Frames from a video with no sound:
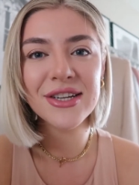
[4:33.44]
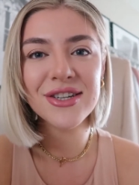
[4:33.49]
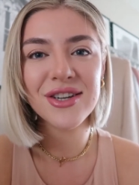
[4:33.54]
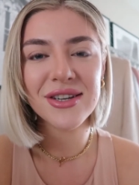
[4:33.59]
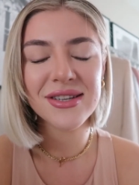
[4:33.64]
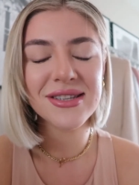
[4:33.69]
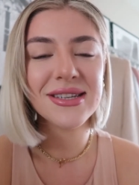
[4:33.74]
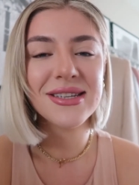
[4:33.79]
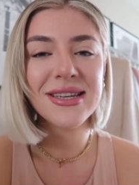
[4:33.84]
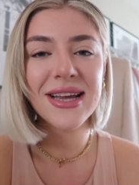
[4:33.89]

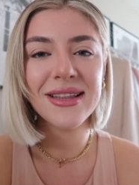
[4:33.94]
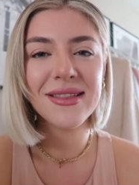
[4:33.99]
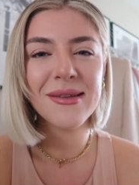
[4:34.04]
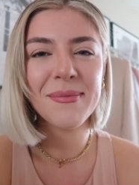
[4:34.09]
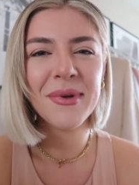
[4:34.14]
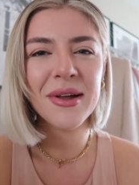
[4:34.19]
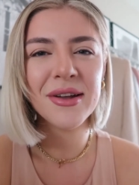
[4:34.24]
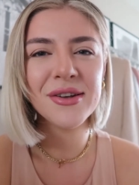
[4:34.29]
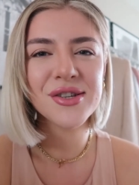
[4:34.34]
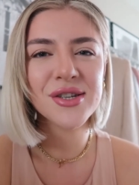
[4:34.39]
just to take the
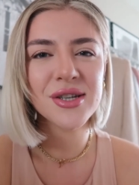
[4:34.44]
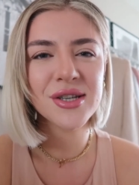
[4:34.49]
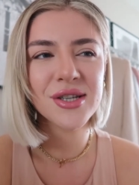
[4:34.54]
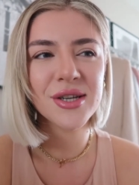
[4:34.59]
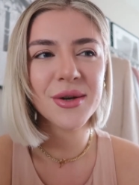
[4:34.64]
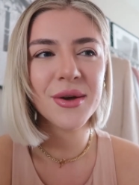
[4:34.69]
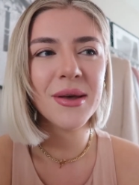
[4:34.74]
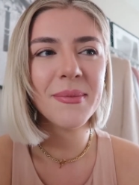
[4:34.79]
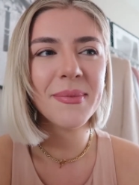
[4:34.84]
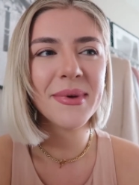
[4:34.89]
plunge and
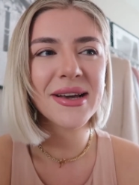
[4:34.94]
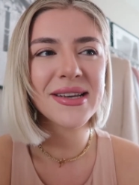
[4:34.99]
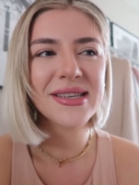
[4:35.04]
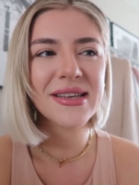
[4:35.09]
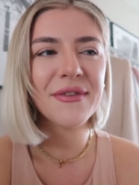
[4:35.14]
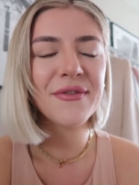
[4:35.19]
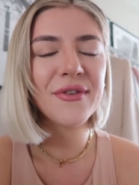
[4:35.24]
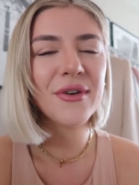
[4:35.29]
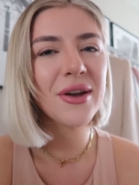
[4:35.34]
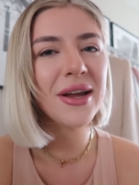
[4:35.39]
do it, because
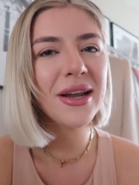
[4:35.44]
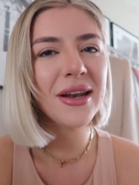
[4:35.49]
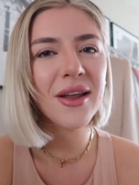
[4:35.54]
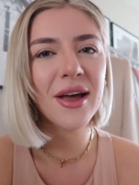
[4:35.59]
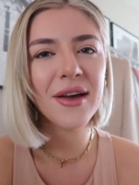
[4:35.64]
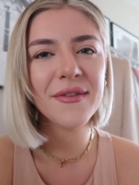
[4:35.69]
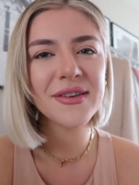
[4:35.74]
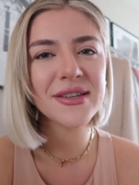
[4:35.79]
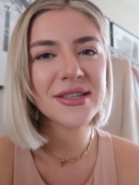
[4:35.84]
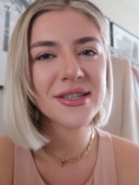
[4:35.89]
I feel like
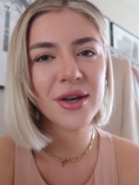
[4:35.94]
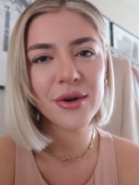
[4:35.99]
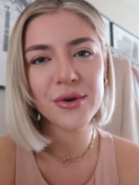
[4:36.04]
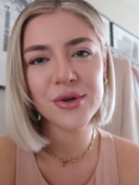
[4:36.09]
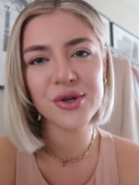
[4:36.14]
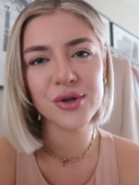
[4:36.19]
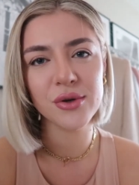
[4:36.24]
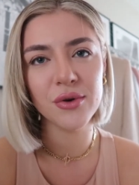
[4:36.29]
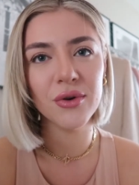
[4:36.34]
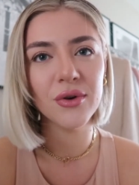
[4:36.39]
life is so
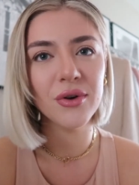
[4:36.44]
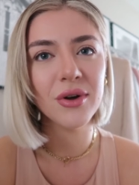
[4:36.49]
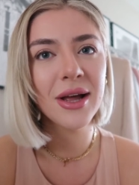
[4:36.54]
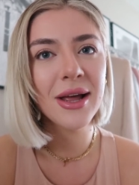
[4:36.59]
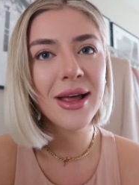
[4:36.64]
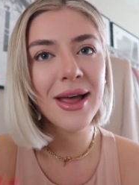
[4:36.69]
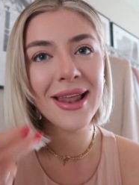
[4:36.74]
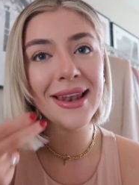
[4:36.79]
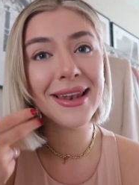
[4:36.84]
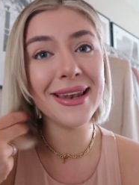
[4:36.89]
short,
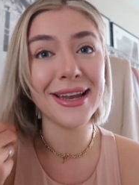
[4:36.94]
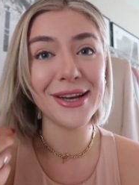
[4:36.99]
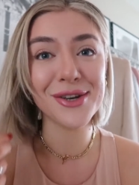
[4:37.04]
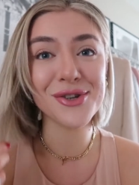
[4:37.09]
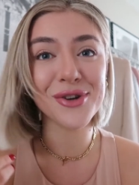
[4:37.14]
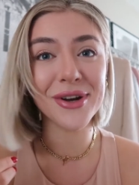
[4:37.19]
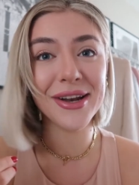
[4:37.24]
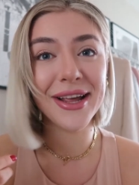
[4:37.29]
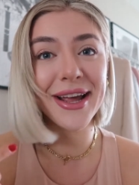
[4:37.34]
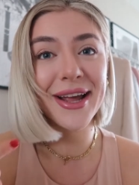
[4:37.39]

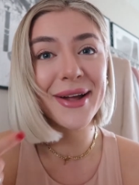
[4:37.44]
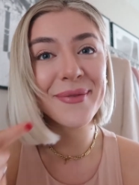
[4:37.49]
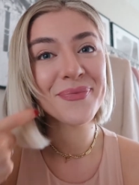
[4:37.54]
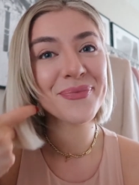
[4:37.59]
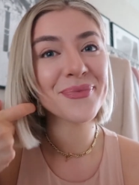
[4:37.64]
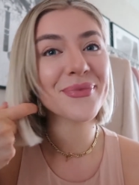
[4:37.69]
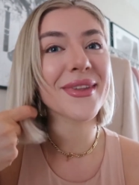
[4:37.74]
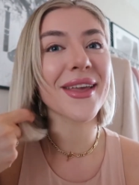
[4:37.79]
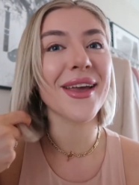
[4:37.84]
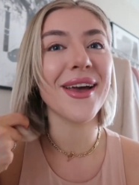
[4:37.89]
literally.
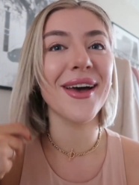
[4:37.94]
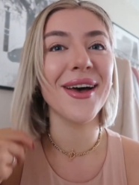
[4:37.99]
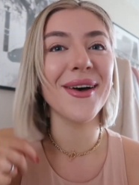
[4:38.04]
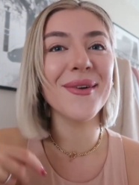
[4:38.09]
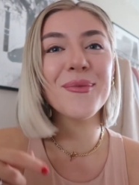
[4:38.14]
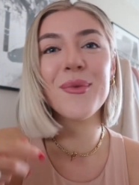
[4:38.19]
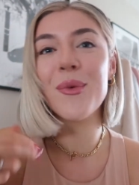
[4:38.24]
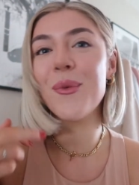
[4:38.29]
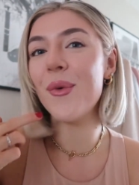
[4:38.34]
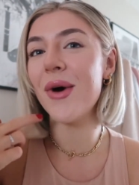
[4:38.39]

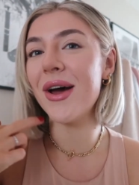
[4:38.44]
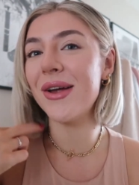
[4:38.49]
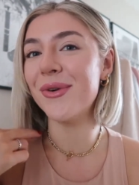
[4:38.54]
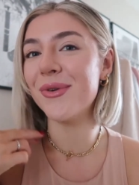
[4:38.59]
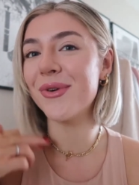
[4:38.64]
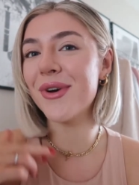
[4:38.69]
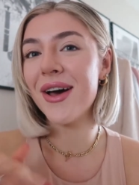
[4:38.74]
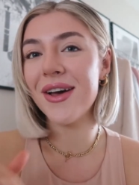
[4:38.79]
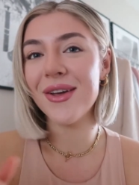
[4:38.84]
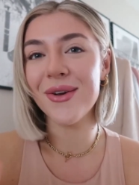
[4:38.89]
Why
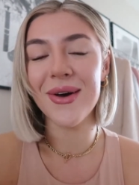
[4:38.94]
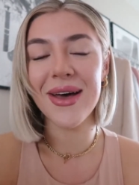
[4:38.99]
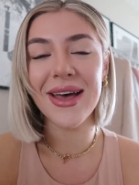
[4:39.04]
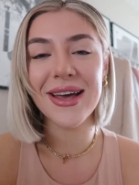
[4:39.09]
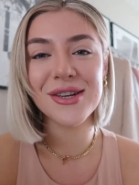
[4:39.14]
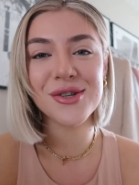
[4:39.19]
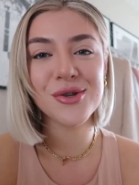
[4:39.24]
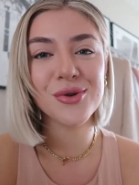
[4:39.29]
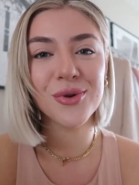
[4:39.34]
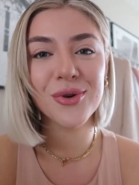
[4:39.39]
not cut your
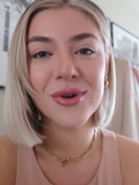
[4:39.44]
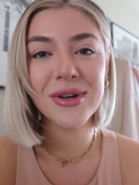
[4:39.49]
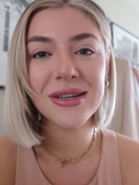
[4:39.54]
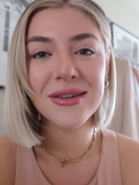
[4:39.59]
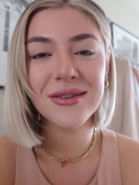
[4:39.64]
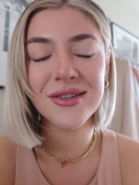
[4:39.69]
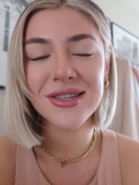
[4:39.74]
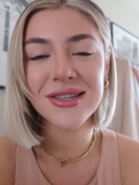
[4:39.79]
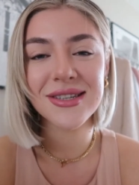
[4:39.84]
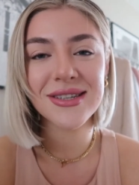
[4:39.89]
hair short
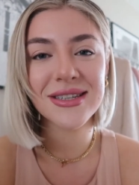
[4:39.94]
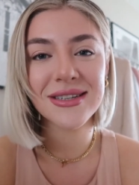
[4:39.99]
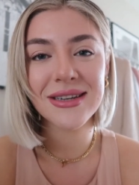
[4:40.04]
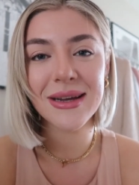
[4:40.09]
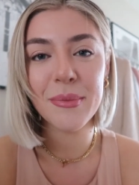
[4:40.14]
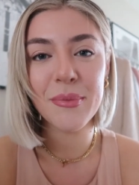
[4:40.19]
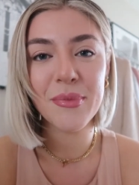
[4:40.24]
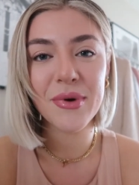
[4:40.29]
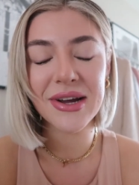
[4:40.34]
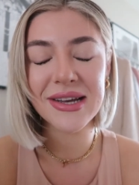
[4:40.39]
and just
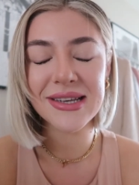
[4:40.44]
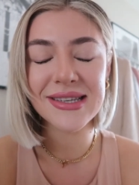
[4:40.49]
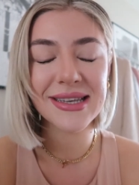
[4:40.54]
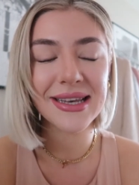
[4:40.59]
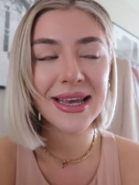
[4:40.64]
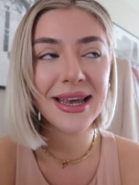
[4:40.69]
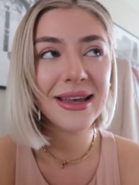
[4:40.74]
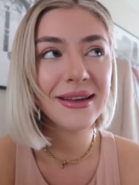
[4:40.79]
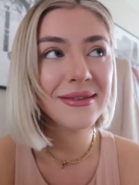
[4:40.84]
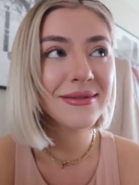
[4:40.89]
embrace
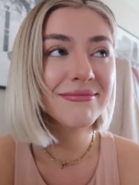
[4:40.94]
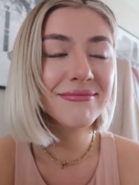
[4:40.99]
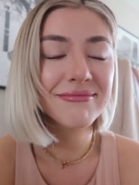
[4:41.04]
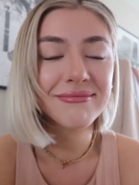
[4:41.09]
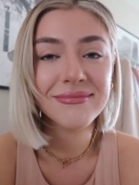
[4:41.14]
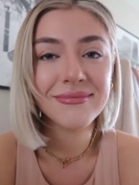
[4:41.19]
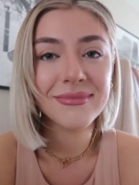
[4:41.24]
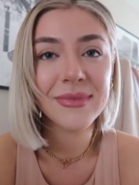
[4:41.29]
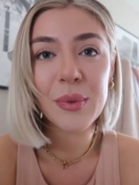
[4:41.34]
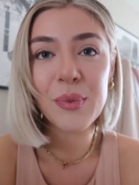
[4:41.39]
it,
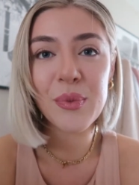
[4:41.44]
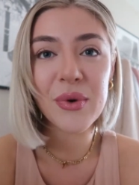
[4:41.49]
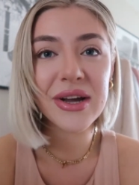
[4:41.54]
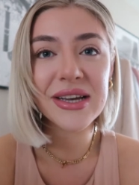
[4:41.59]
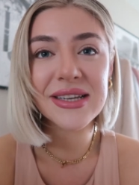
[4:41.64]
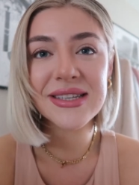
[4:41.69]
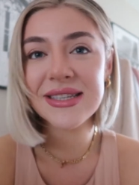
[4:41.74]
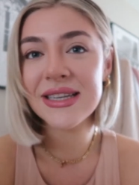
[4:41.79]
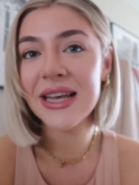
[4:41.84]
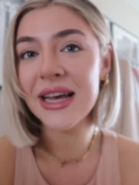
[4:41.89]

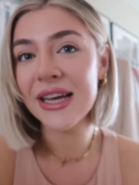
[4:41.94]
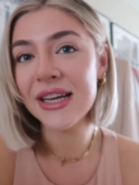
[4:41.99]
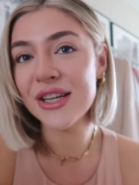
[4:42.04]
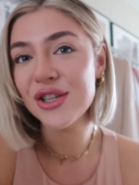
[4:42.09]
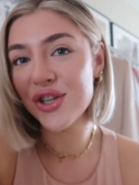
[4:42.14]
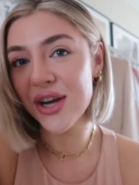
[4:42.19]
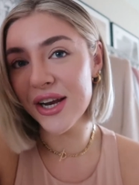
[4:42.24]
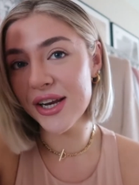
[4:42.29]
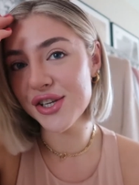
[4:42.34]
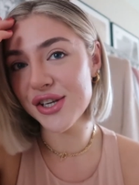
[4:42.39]
embrace
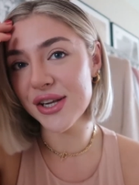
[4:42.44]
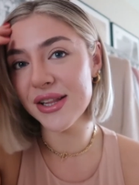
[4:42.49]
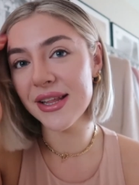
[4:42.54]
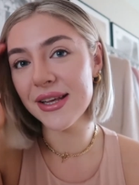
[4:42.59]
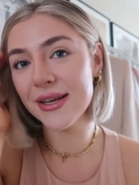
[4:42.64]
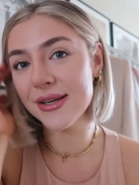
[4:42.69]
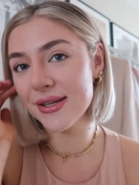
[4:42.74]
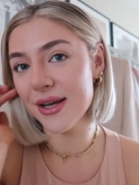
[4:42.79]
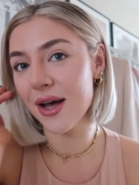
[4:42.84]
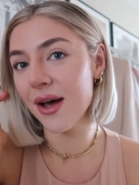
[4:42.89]
changing
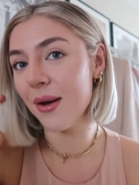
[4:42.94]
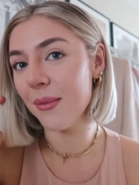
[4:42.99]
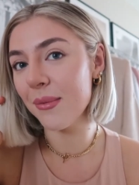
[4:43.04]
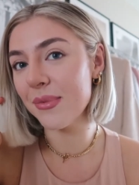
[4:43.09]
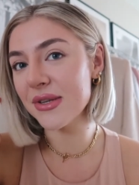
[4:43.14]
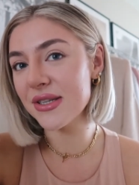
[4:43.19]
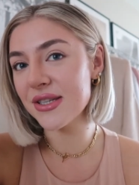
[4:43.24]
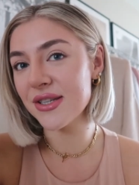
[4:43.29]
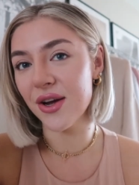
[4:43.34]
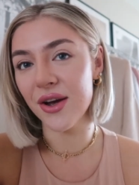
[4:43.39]
things
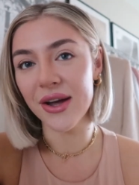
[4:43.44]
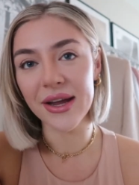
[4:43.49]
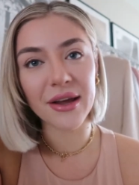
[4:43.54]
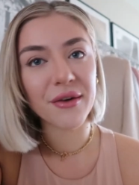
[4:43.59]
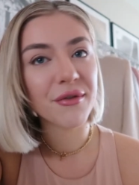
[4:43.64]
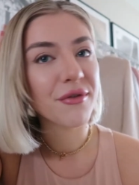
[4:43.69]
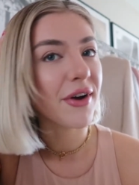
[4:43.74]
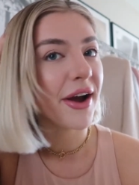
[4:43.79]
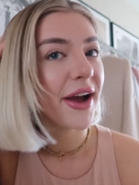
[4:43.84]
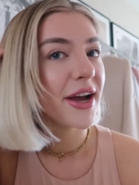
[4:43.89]
up,
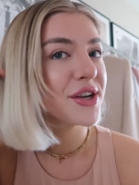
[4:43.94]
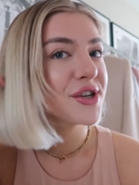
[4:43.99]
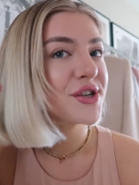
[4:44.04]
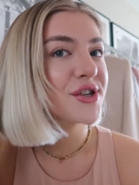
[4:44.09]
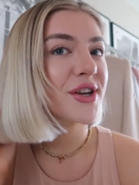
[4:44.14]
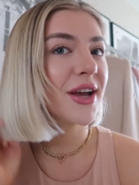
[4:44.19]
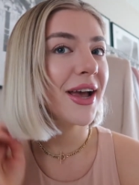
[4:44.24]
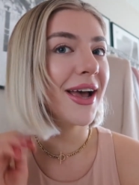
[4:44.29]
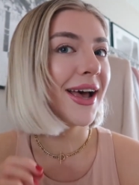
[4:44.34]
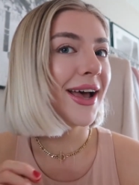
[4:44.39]
starting
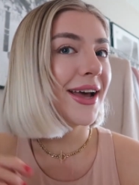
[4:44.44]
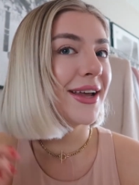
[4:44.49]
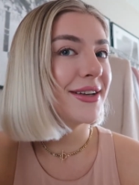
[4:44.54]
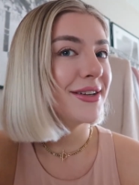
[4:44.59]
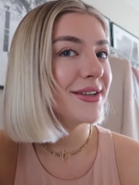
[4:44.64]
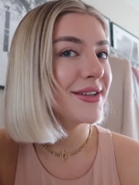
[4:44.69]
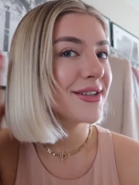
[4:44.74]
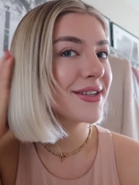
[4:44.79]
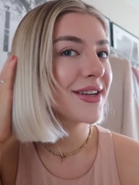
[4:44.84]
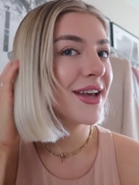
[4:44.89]
afresh,
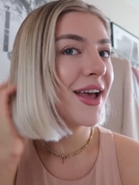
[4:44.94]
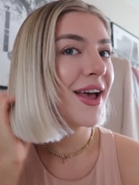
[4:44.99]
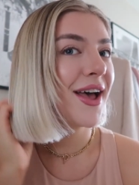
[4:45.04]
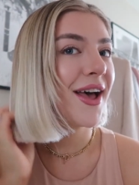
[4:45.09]
and